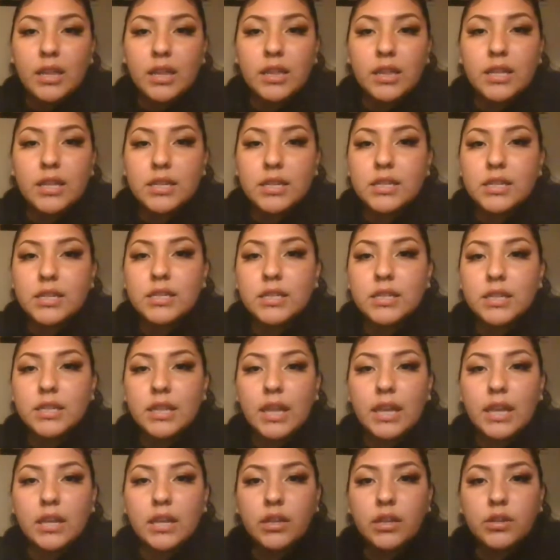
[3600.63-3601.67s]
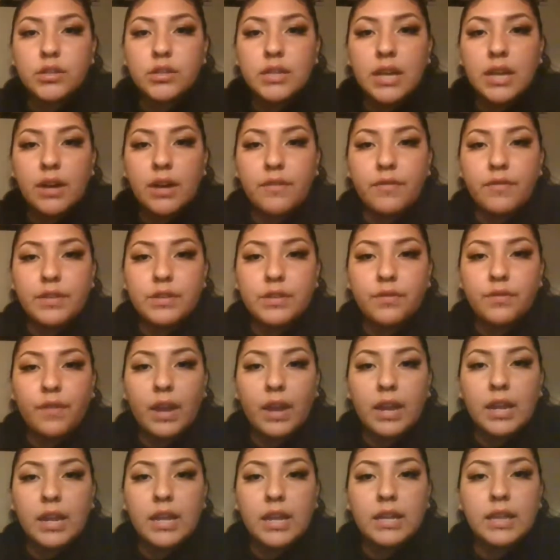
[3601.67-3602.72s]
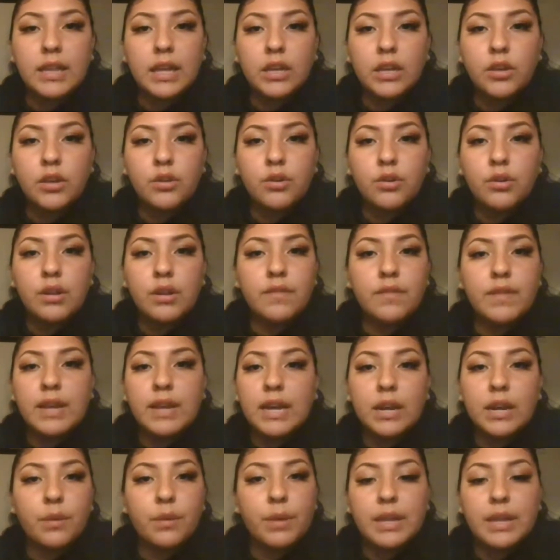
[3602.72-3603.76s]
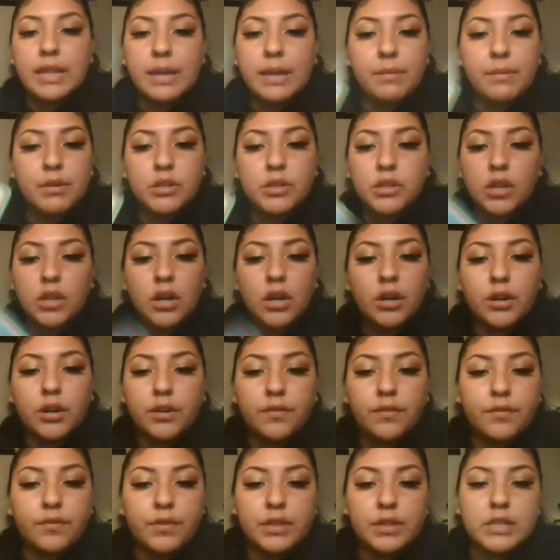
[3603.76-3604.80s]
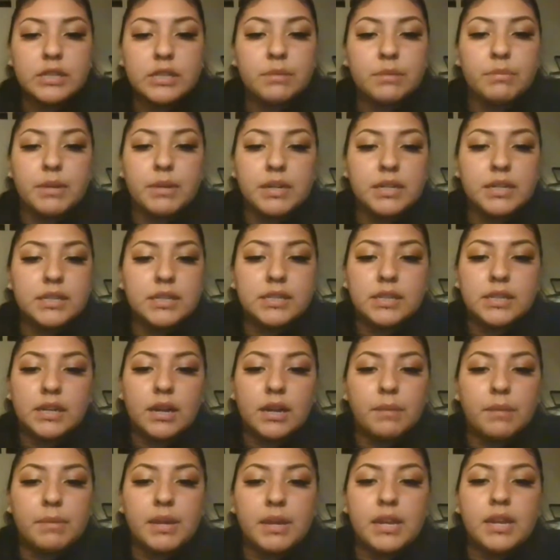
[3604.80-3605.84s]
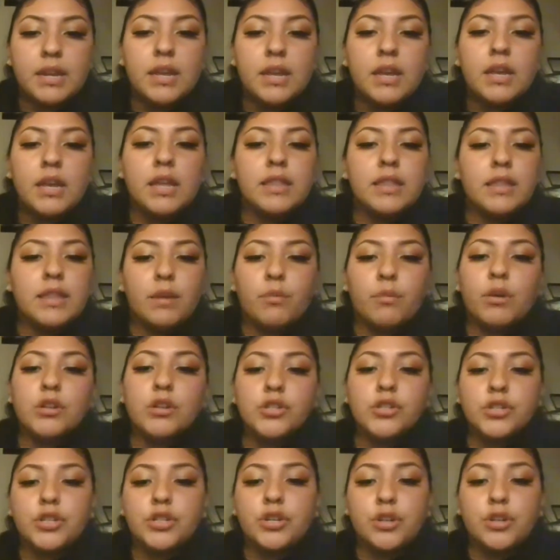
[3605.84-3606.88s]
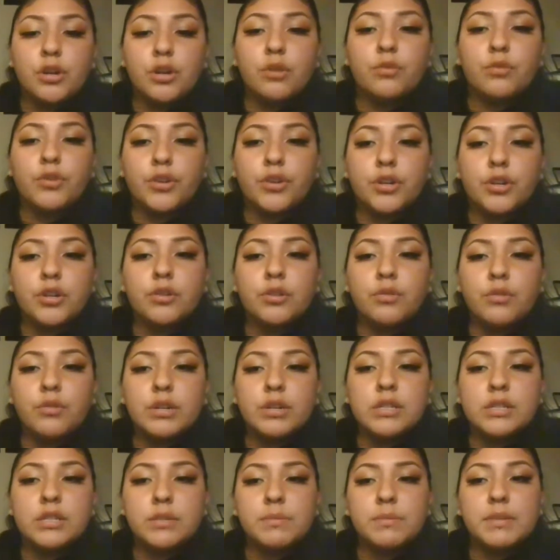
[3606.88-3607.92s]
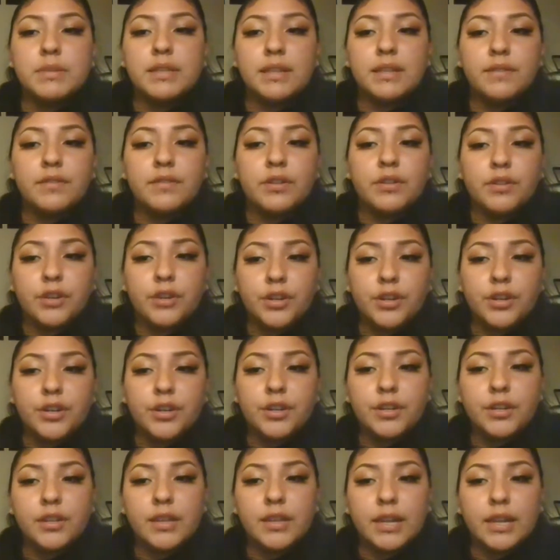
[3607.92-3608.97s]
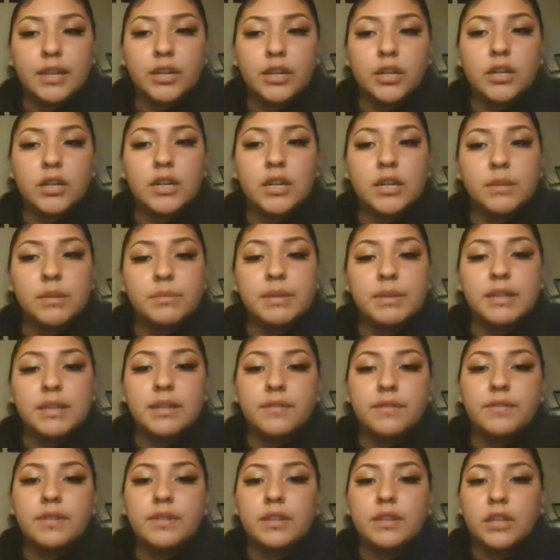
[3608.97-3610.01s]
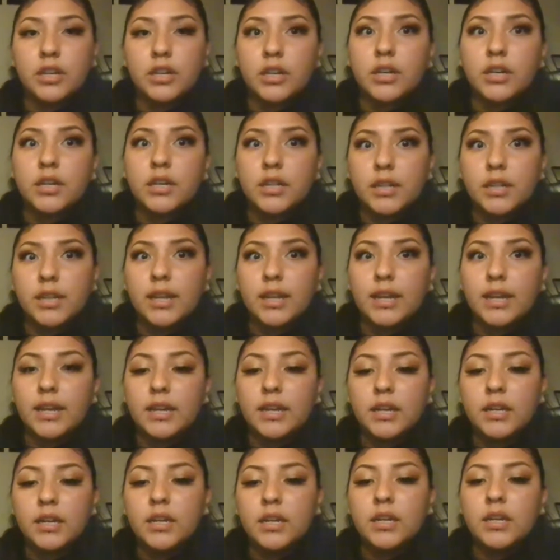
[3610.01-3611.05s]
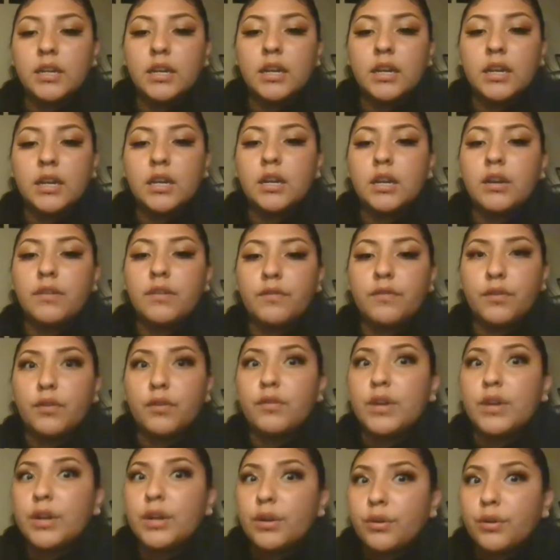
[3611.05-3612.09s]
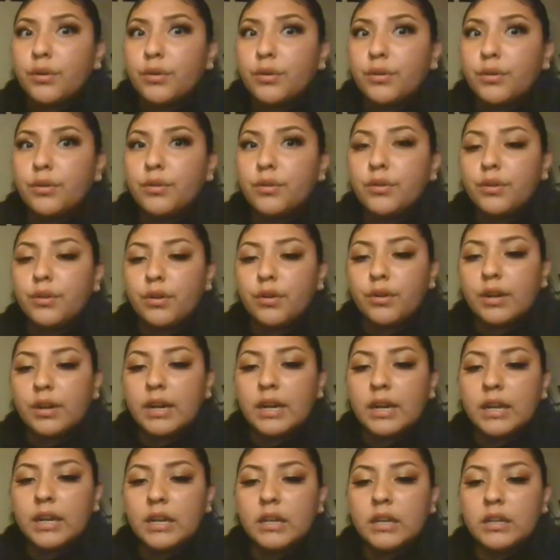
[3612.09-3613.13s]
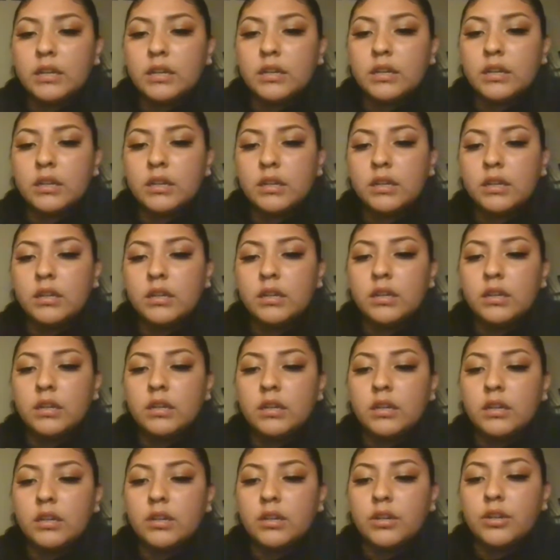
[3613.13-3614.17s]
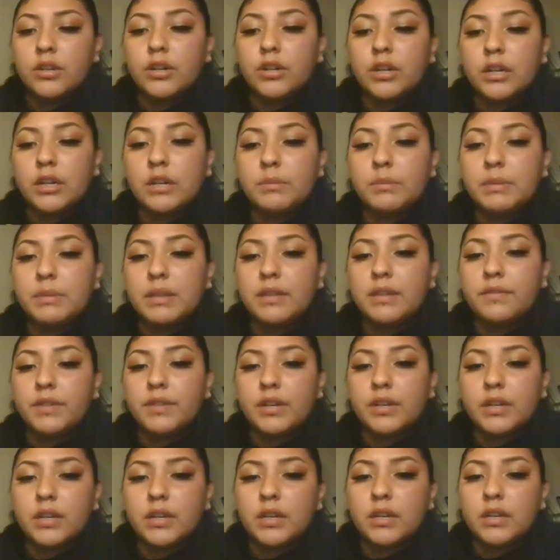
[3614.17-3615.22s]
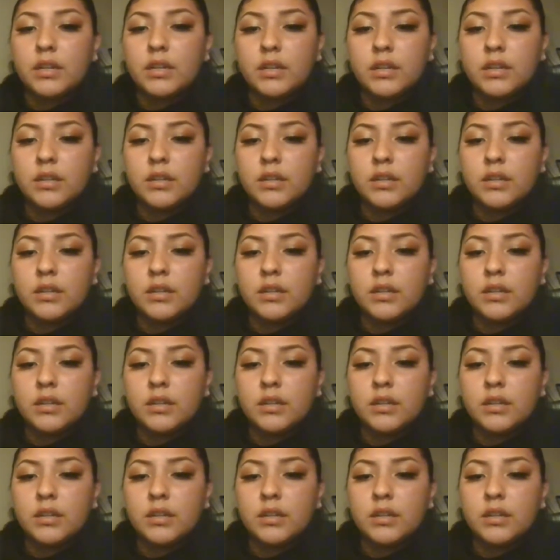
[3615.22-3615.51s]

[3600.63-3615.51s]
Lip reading: This is like, you see how it's fading? Like you don't even gotta wait that much longer for this abundance to come in. They want you to know you're going to be living good. Like you're gonna be living good. Like for real. All right. You're gonna be living good.